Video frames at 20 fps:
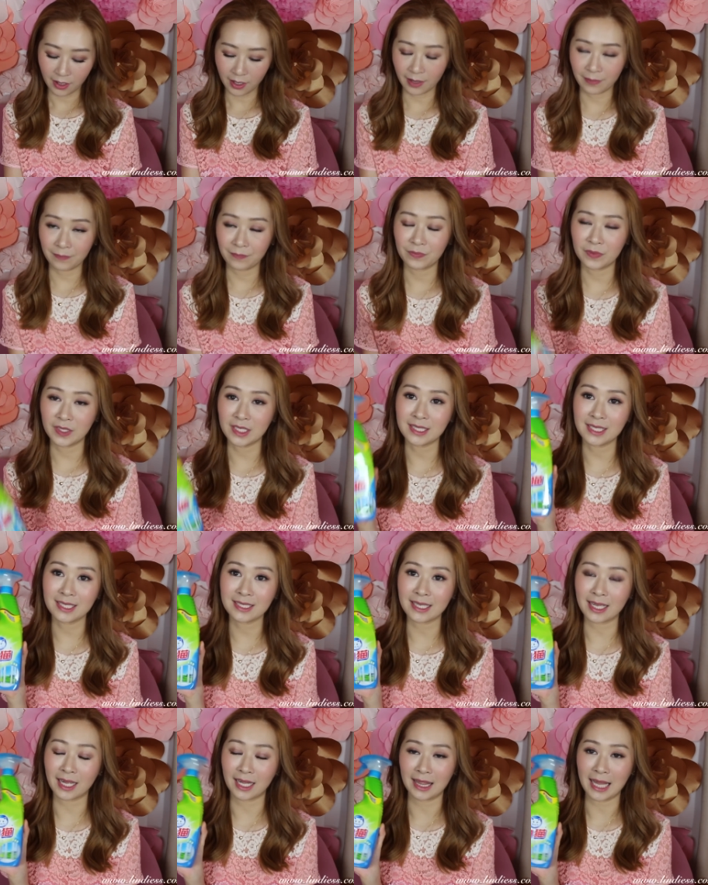um, this
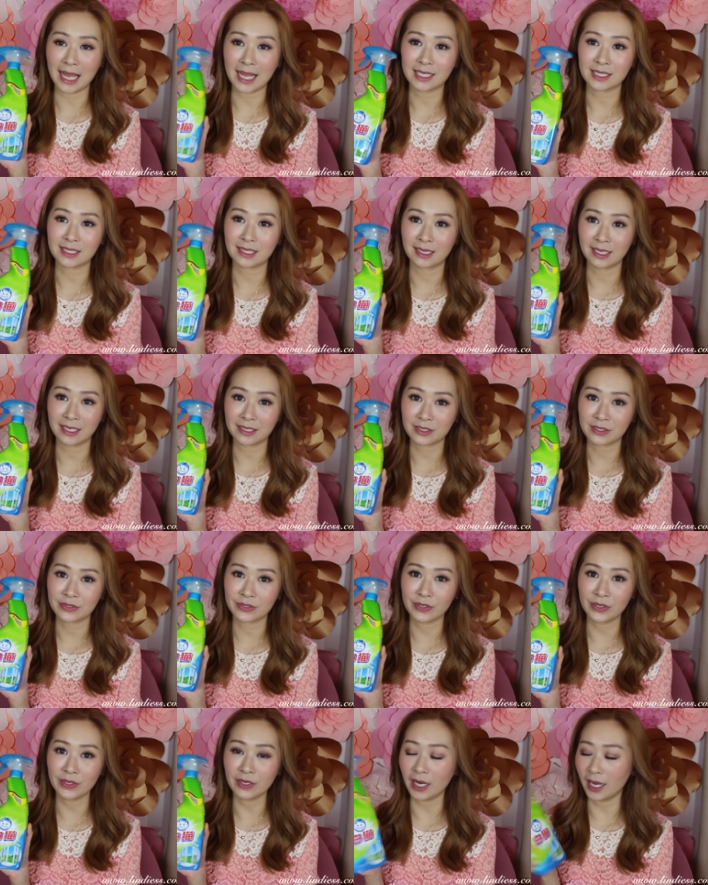is a glass
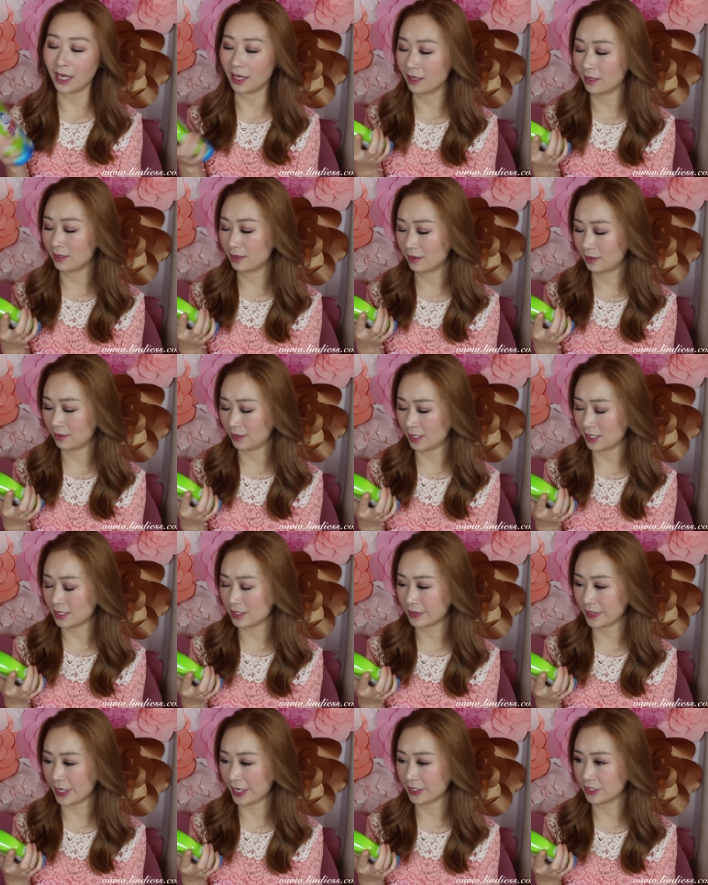cleanser and
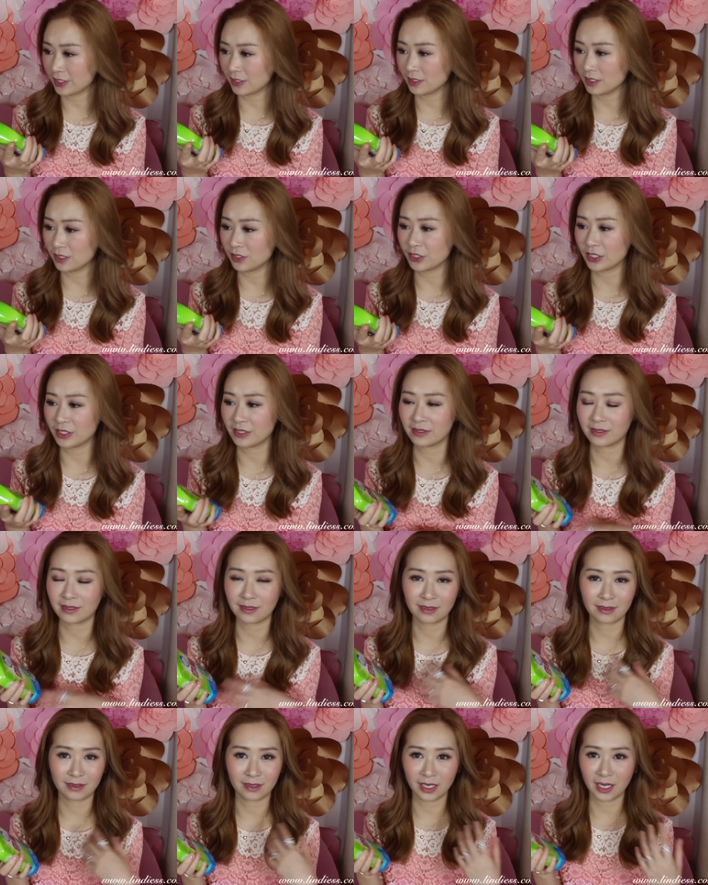it's actually just
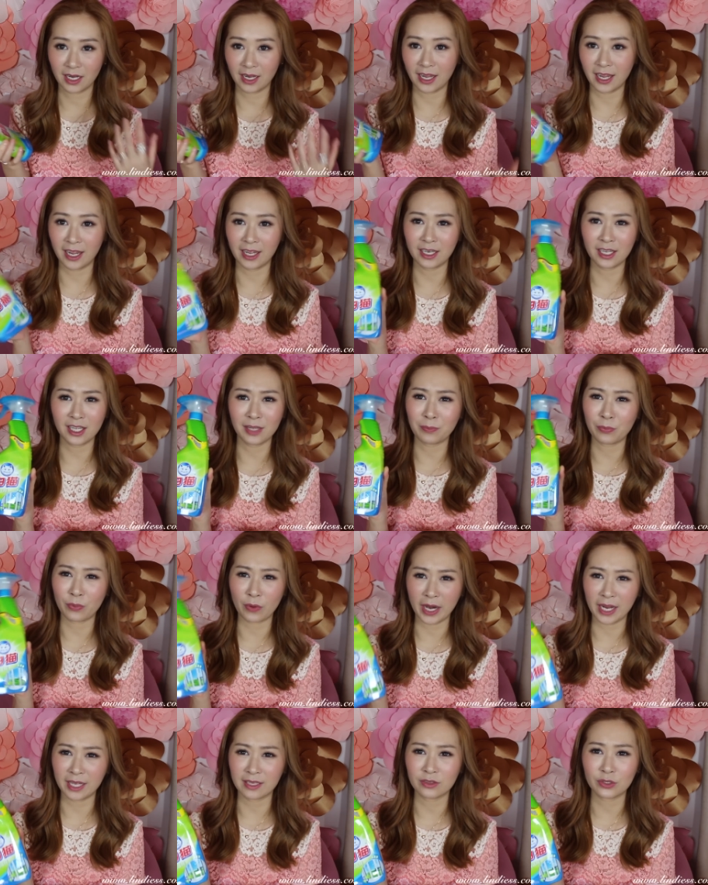any
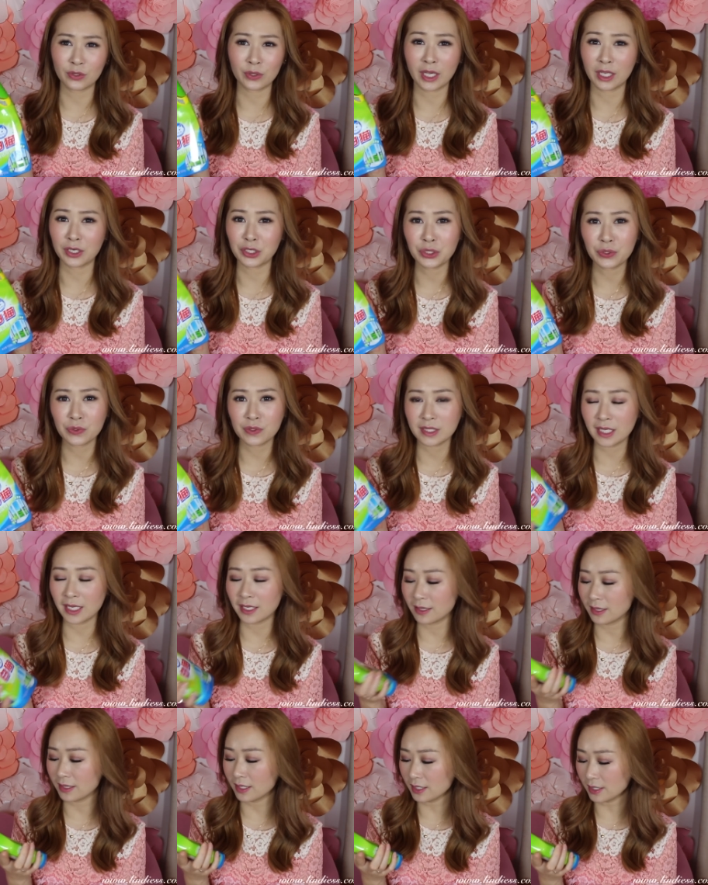brand you can use
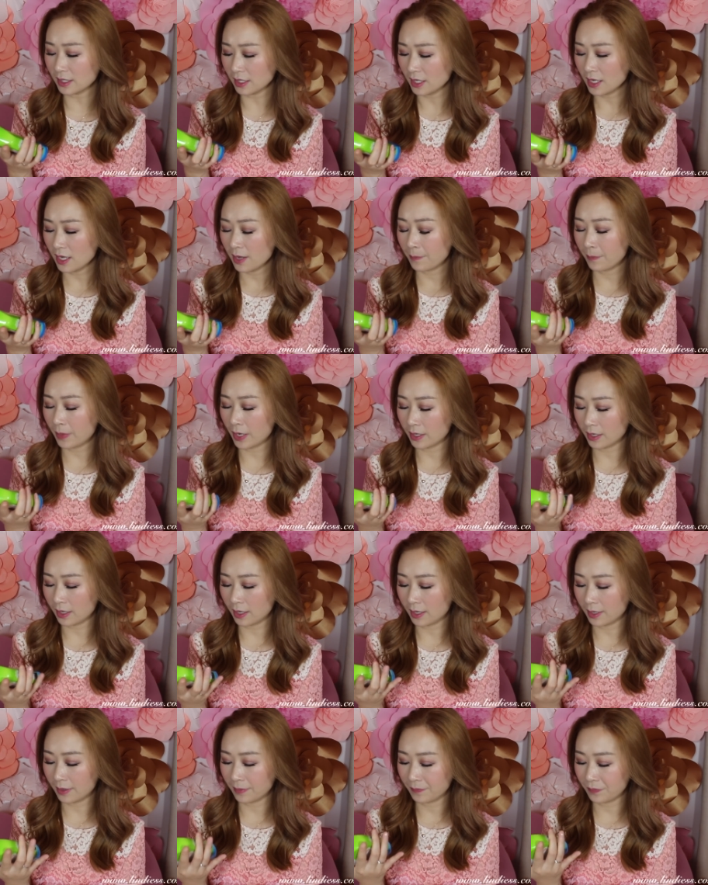I think but
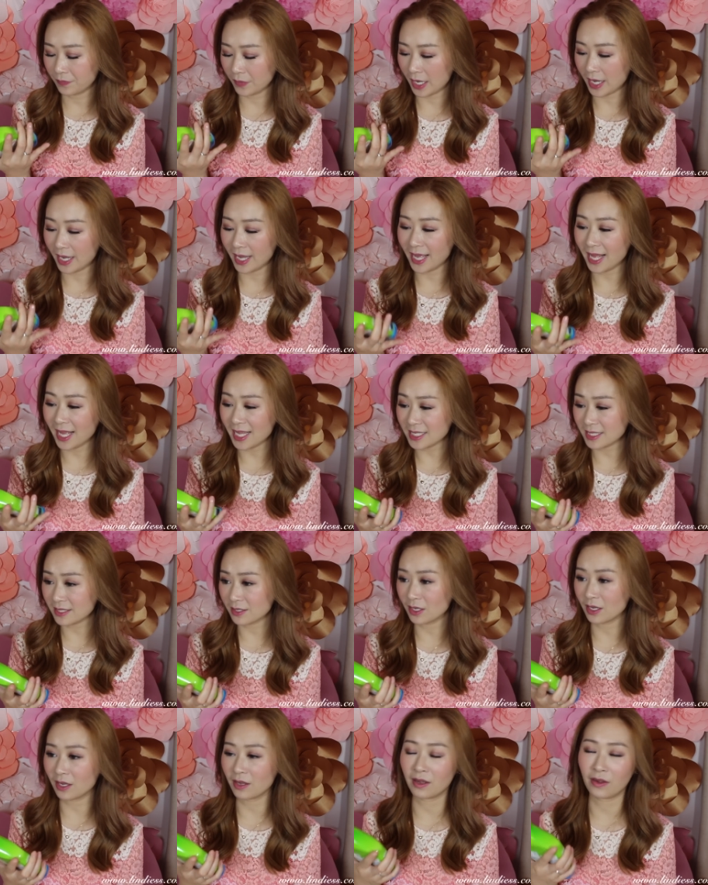um, I
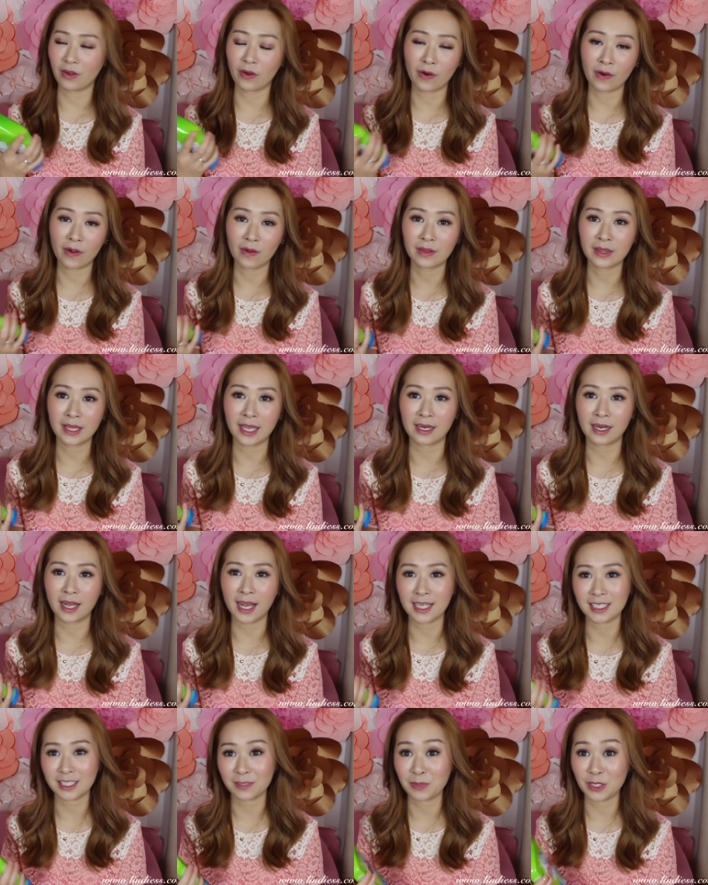asked the girl that
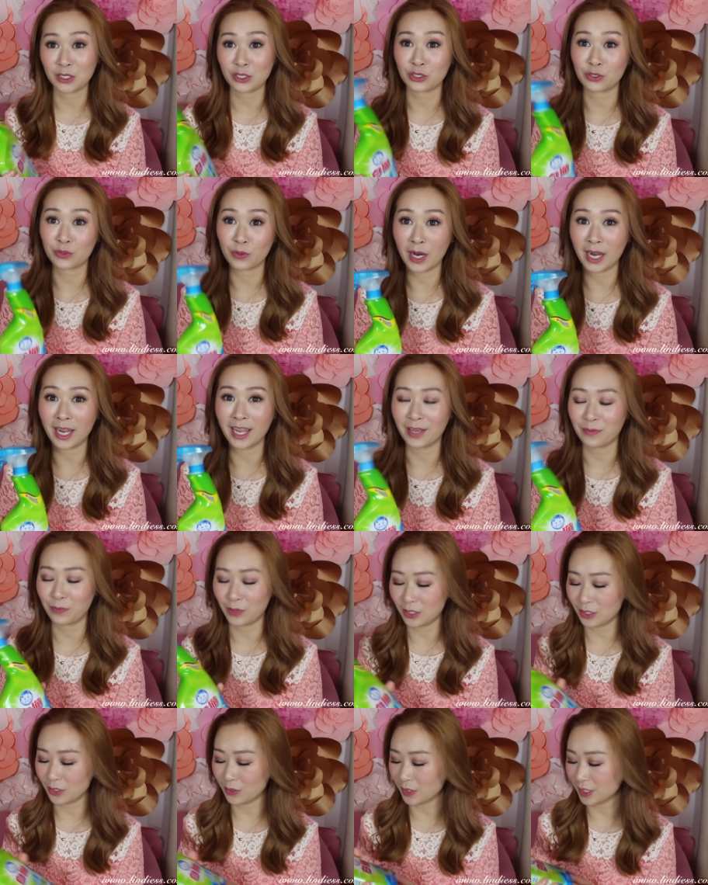asked me to try a
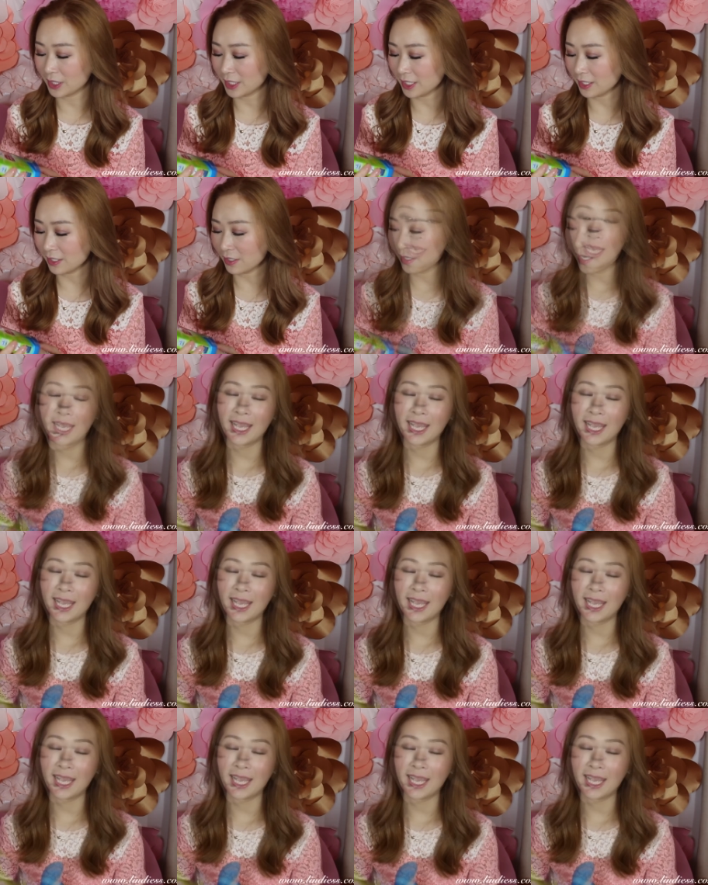window cleaner